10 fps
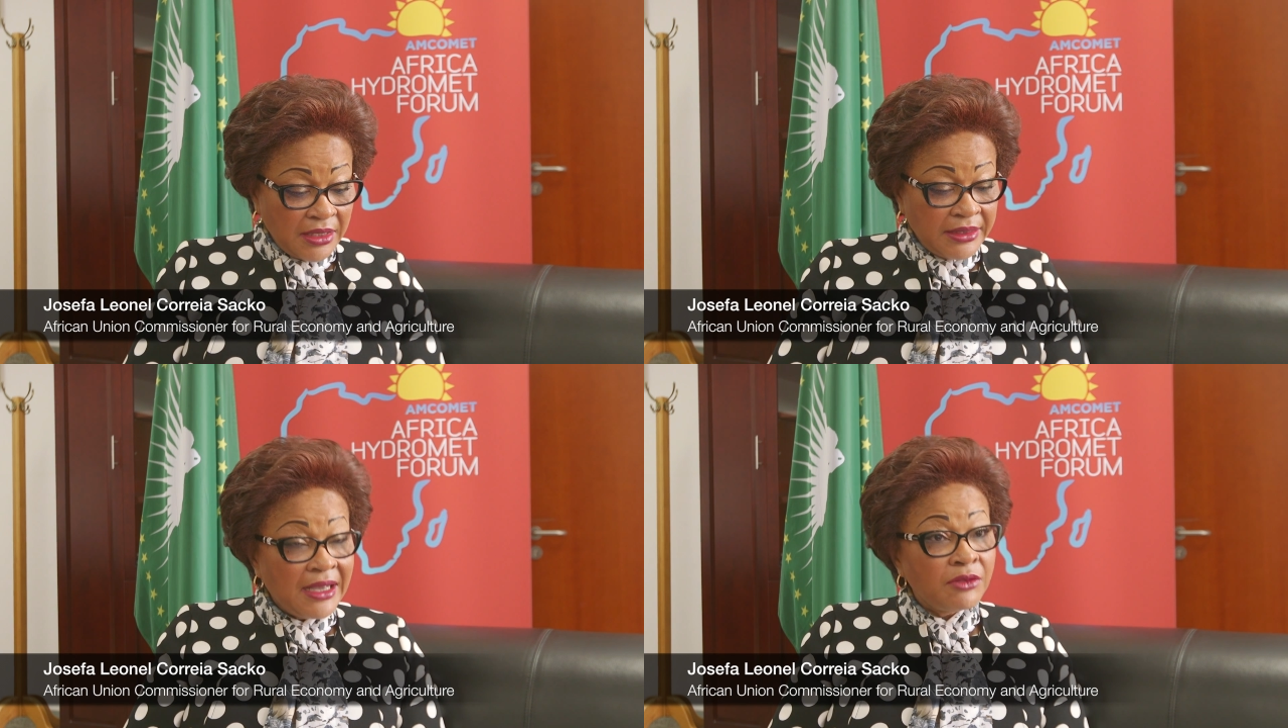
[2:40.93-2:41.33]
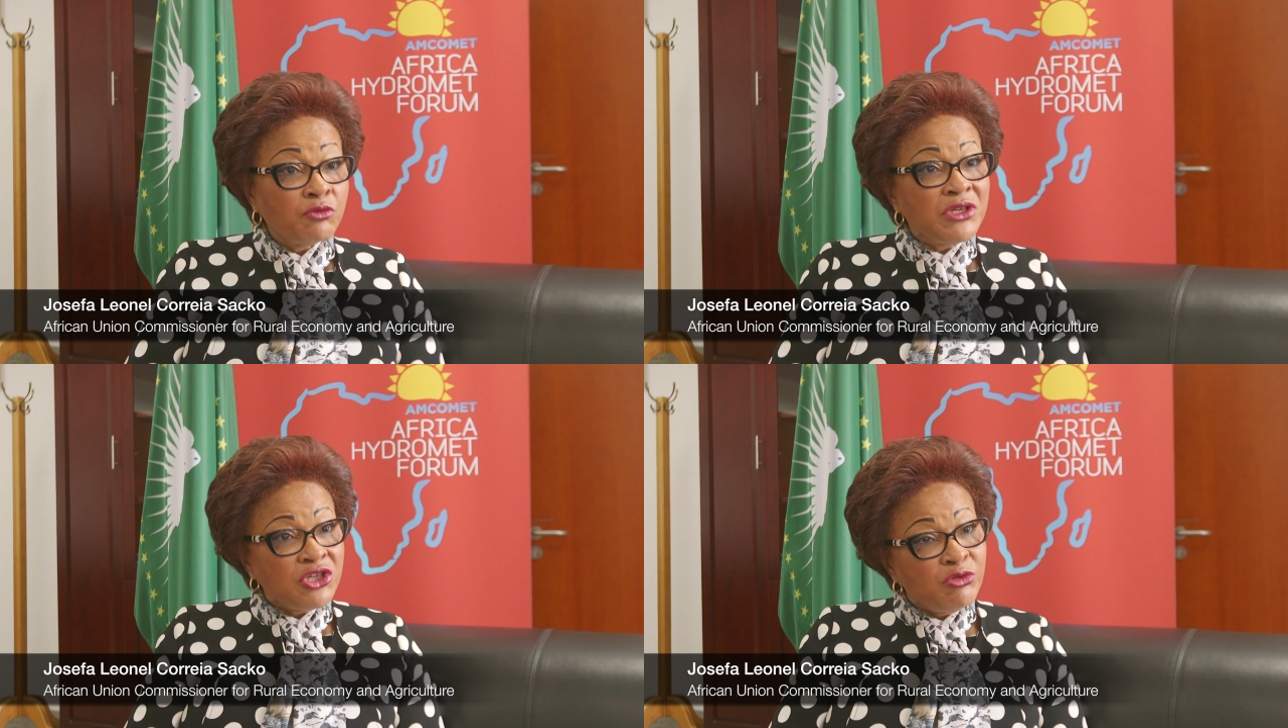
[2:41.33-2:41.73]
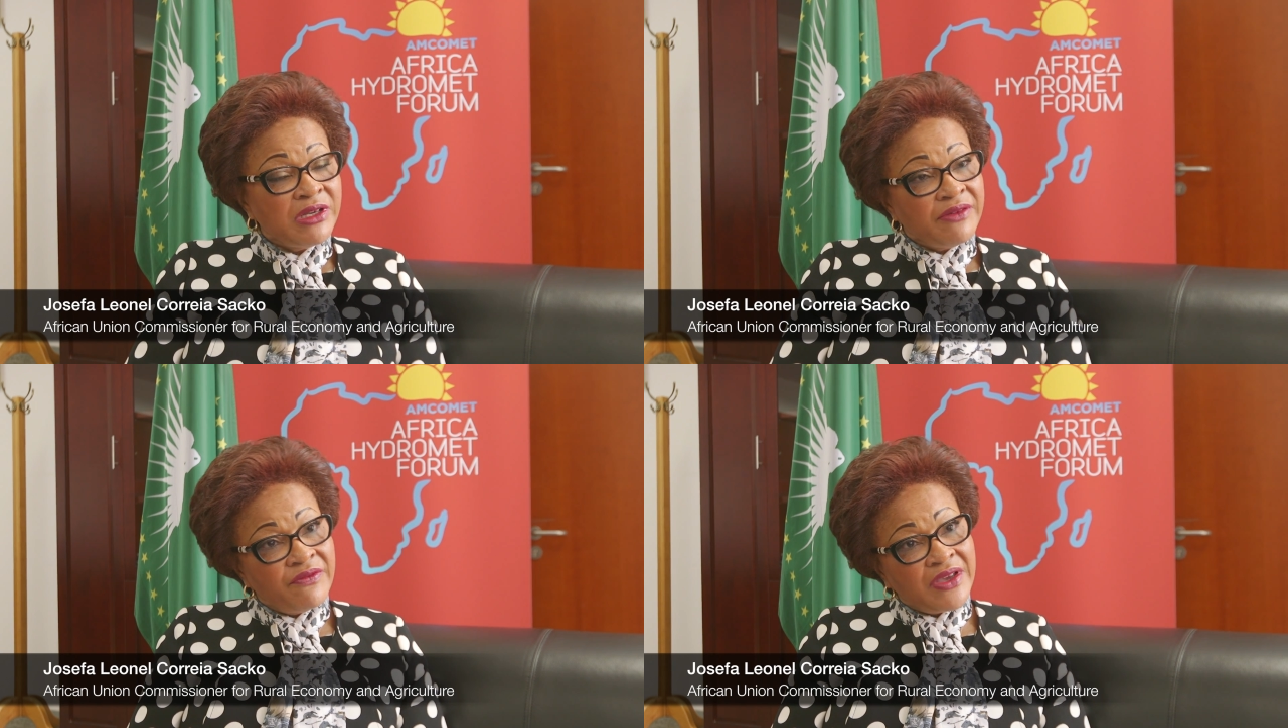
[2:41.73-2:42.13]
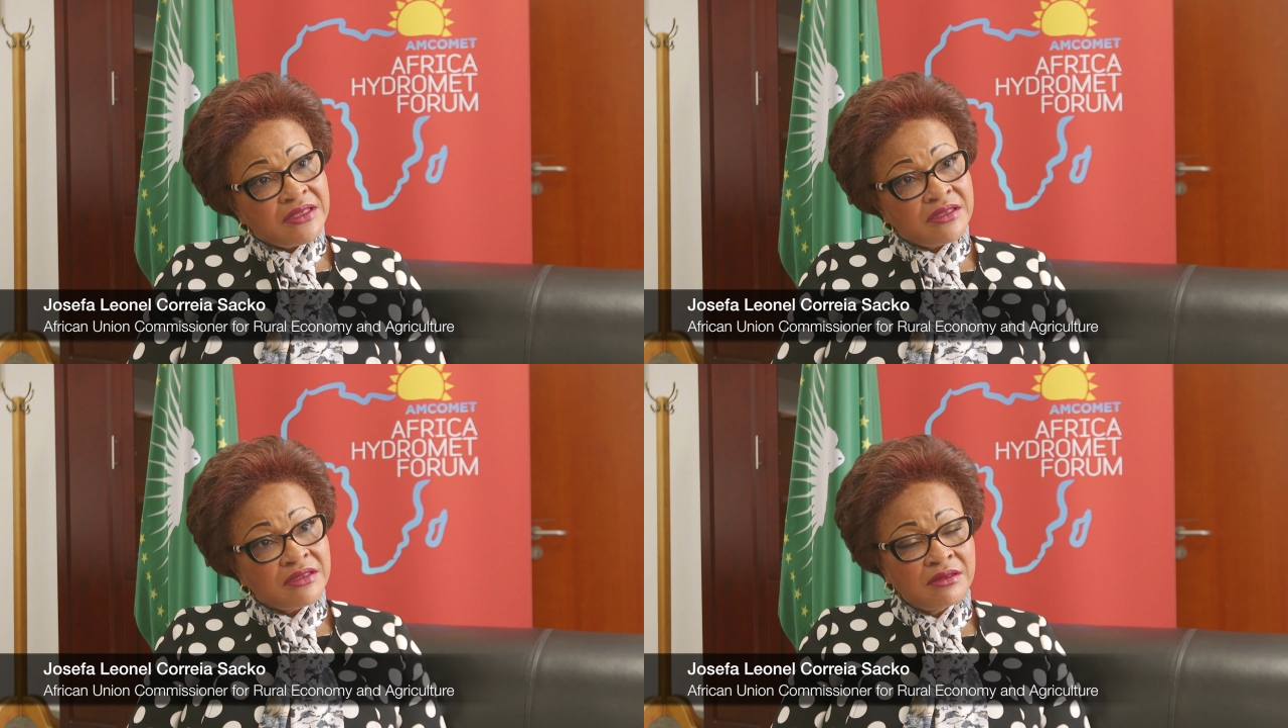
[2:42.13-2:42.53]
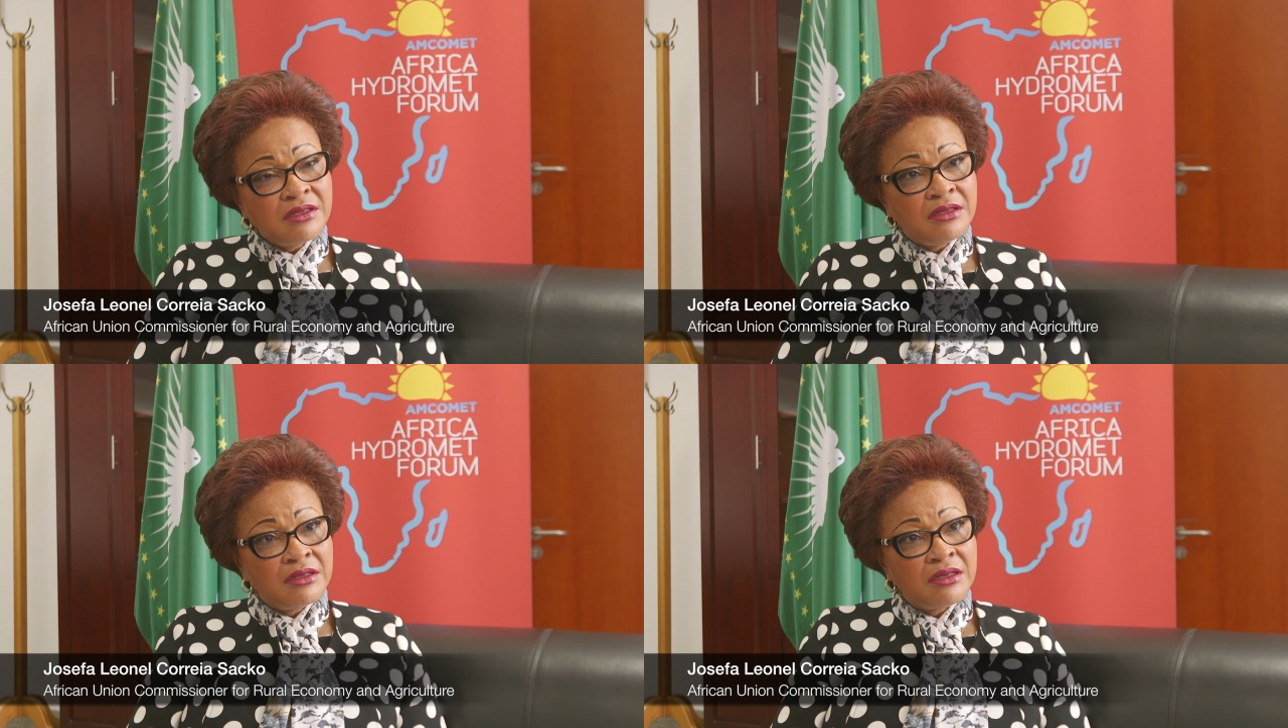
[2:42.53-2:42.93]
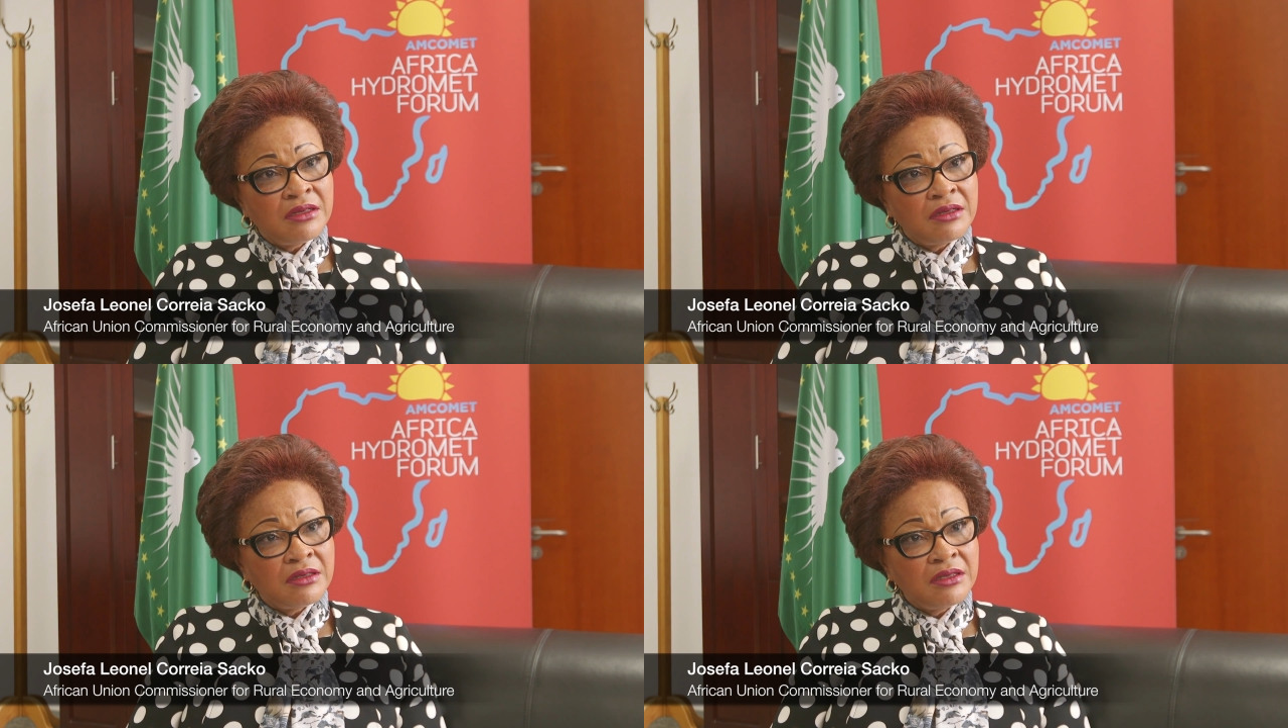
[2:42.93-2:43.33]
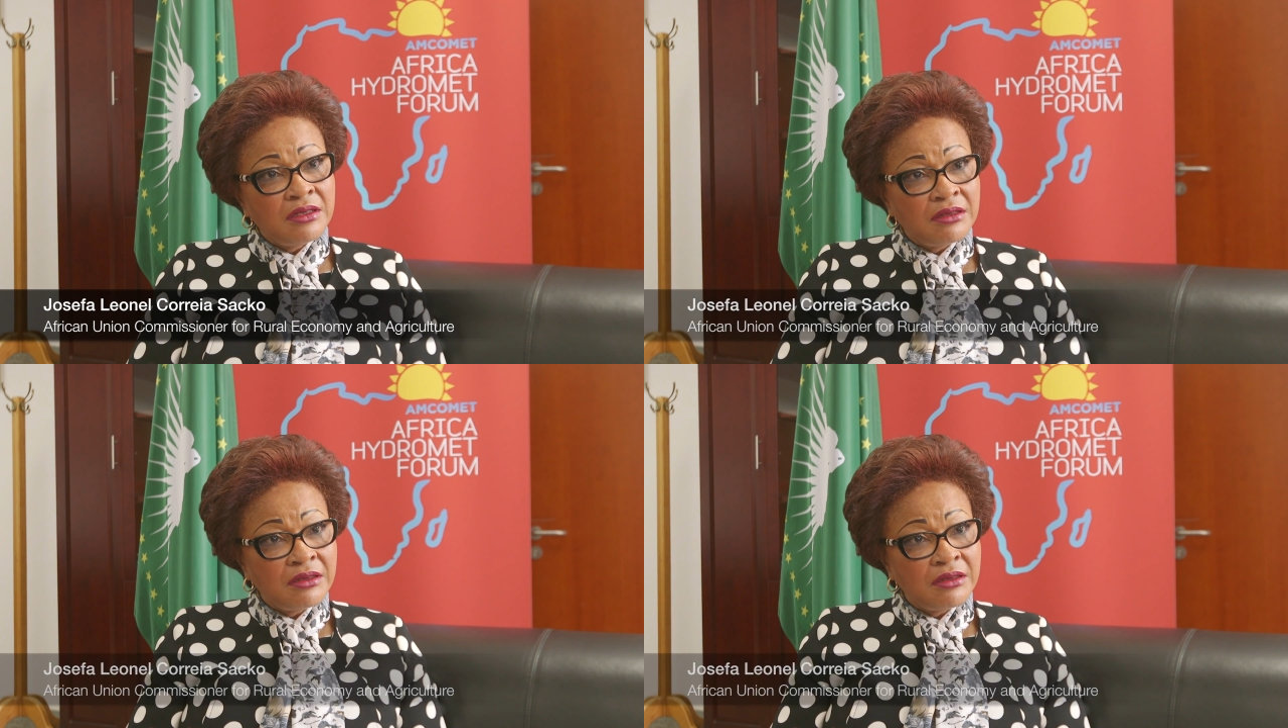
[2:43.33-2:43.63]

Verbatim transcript: that we should invest in uh, in